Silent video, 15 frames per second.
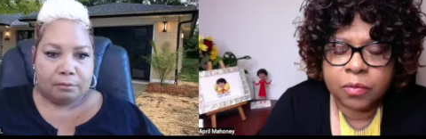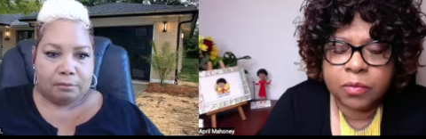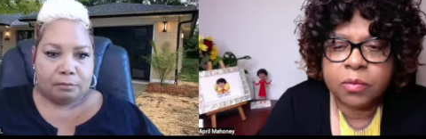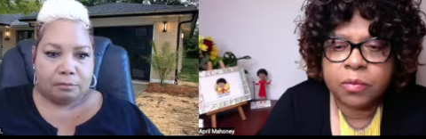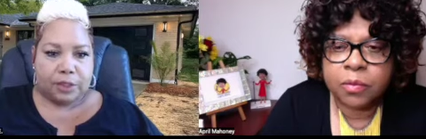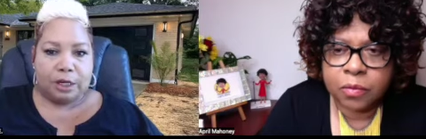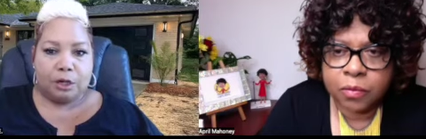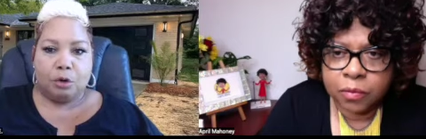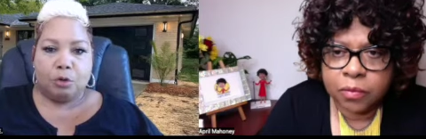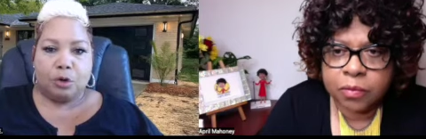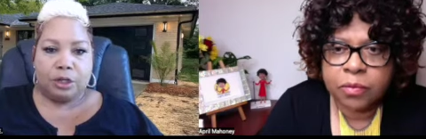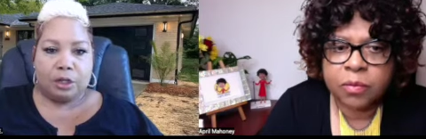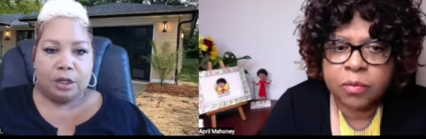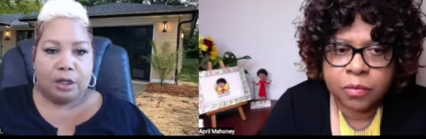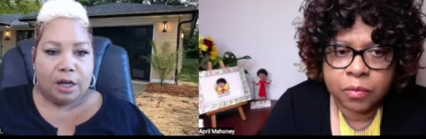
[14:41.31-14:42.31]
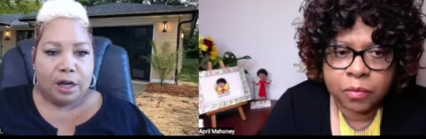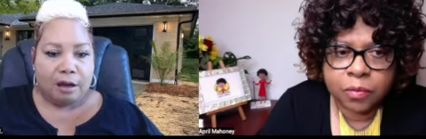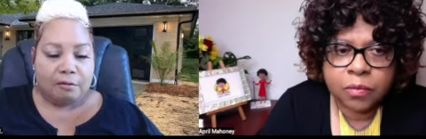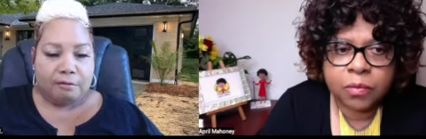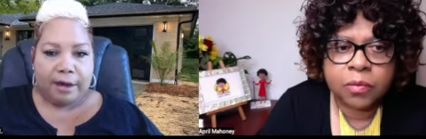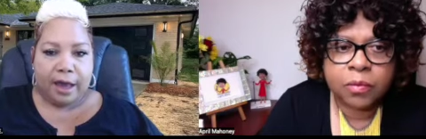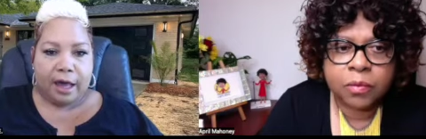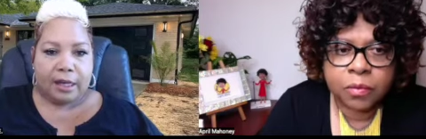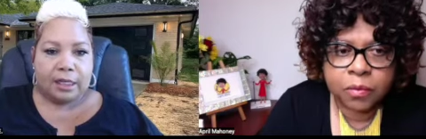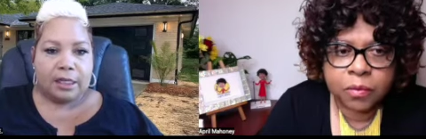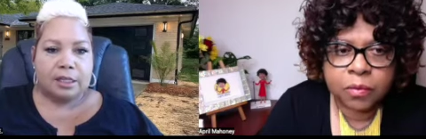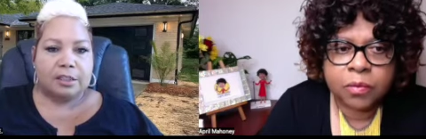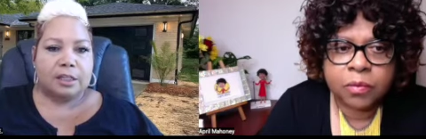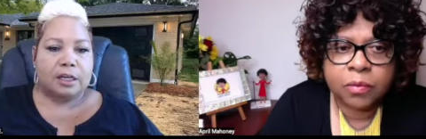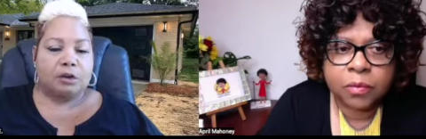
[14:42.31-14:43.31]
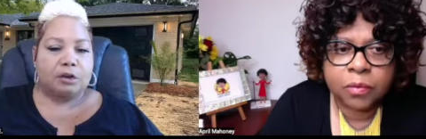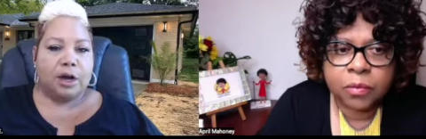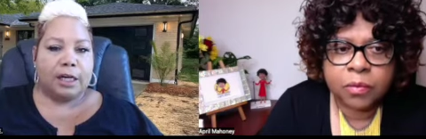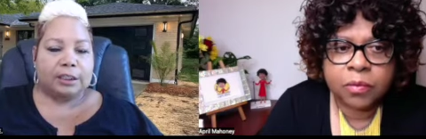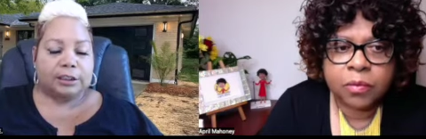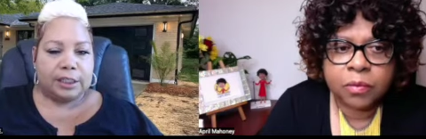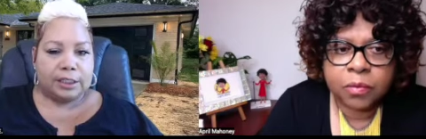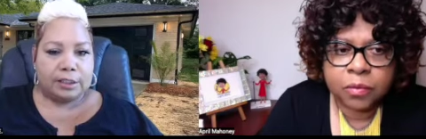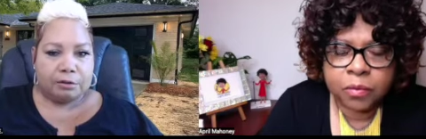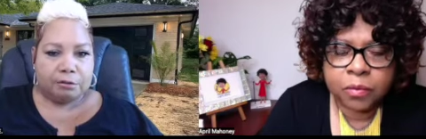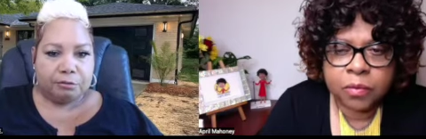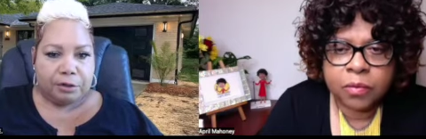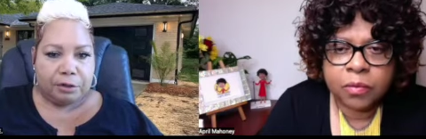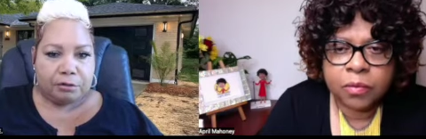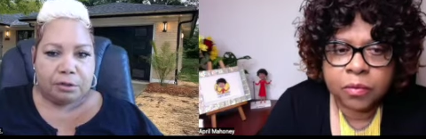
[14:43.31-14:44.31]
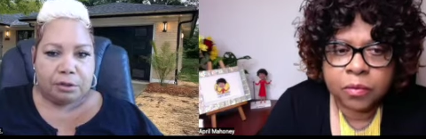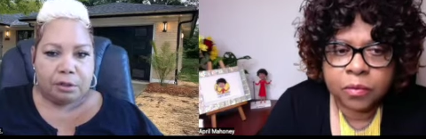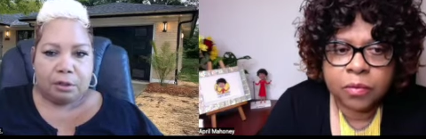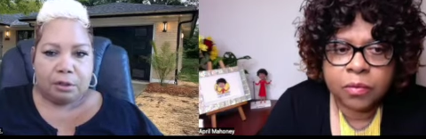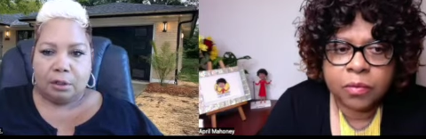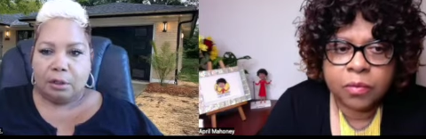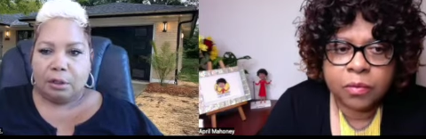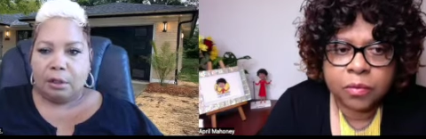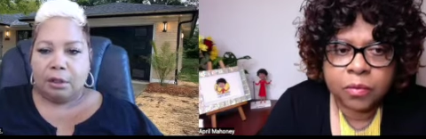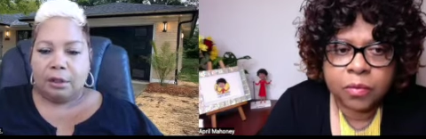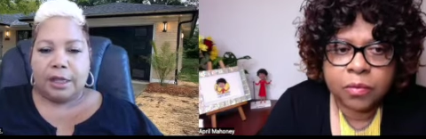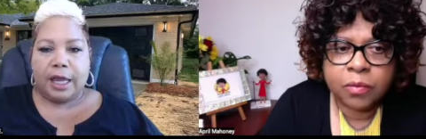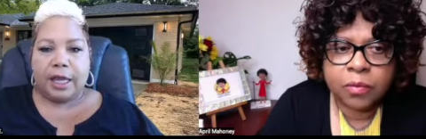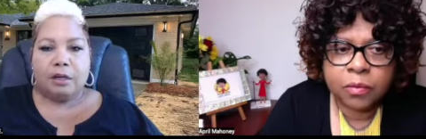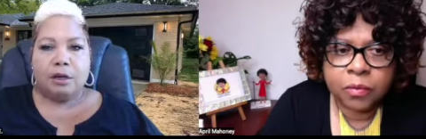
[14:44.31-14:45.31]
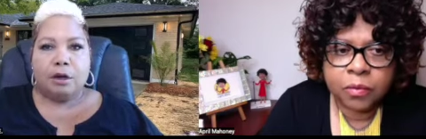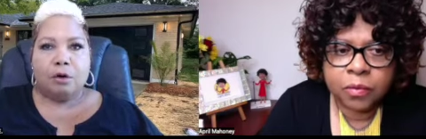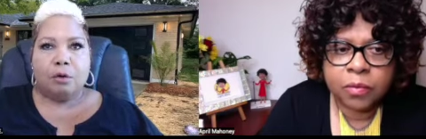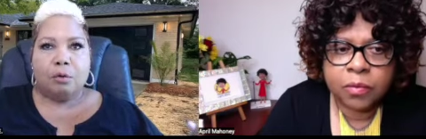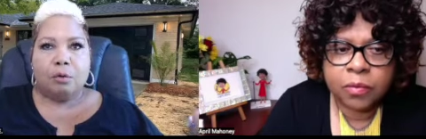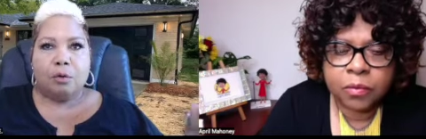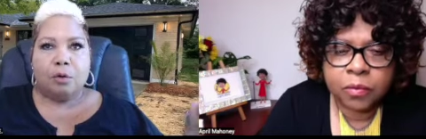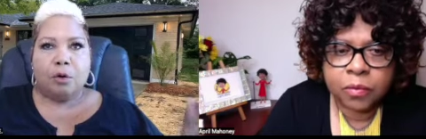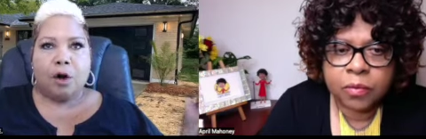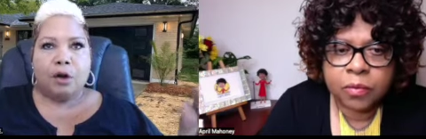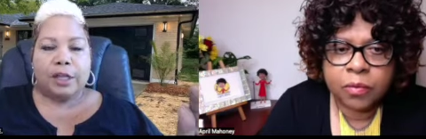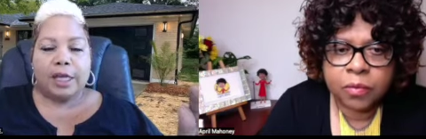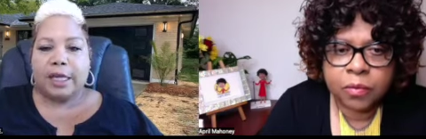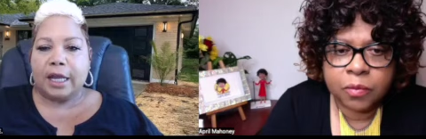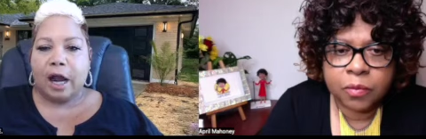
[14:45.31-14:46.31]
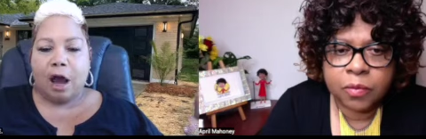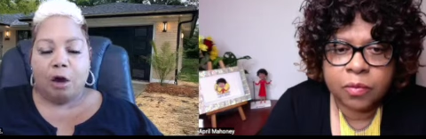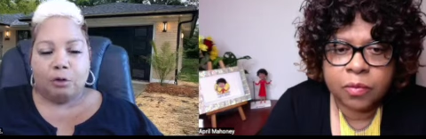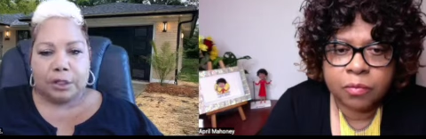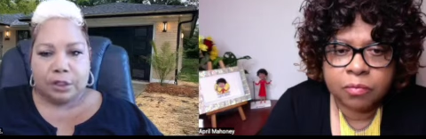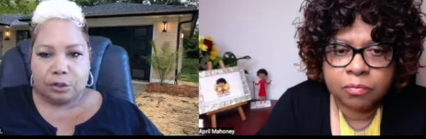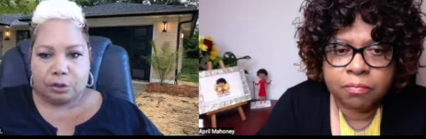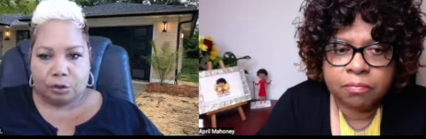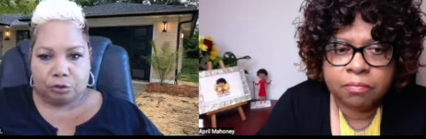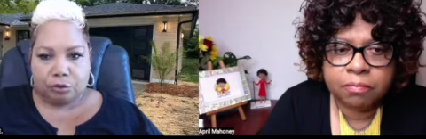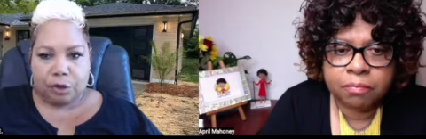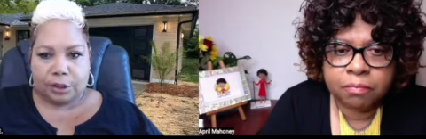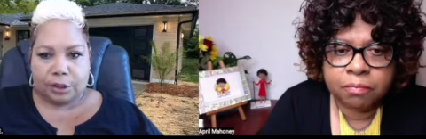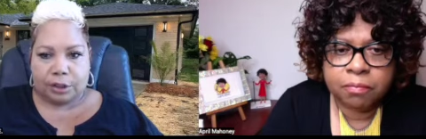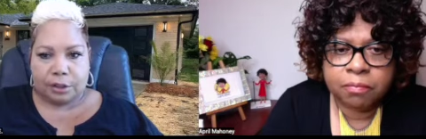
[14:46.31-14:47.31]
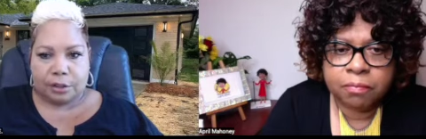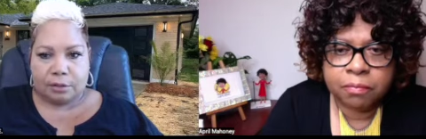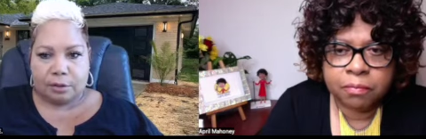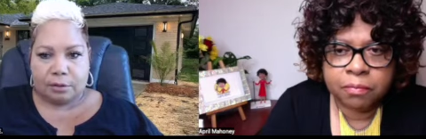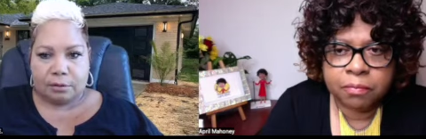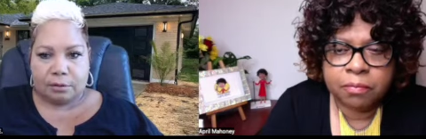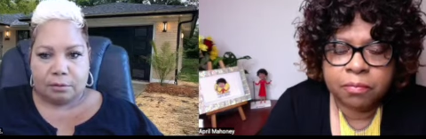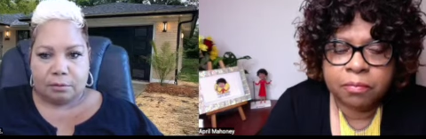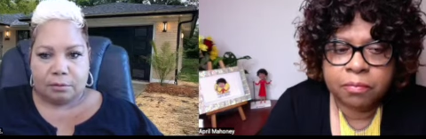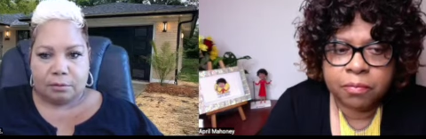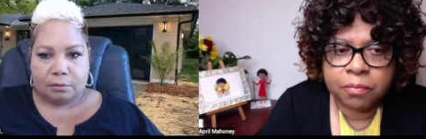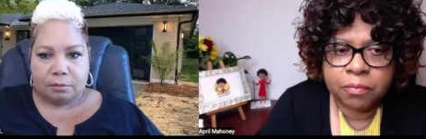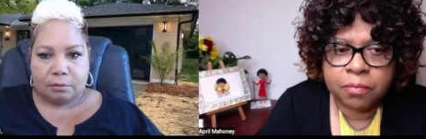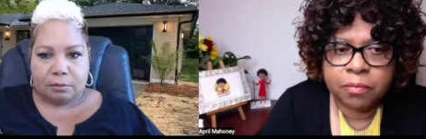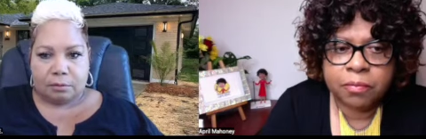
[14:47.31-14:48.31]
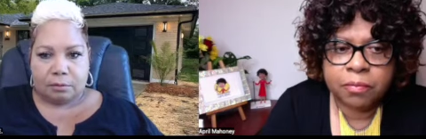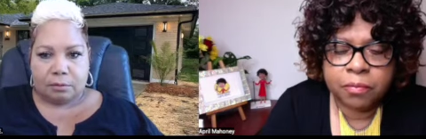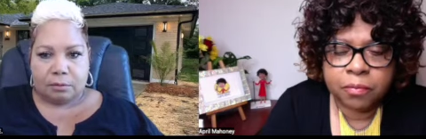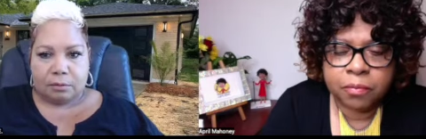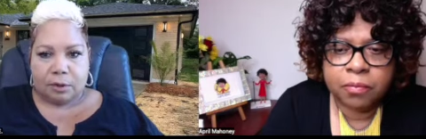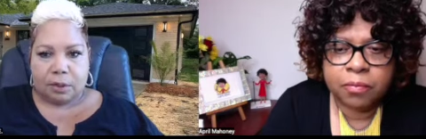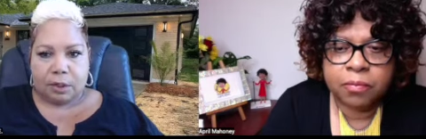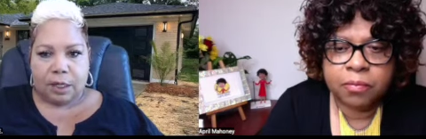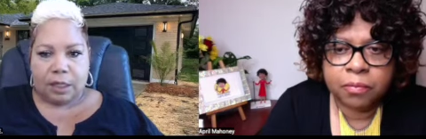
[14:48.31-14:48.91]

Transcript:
Speaker 1: They know where the cutoff valve is. They know how to change the filter. They know, they get all these instructions. And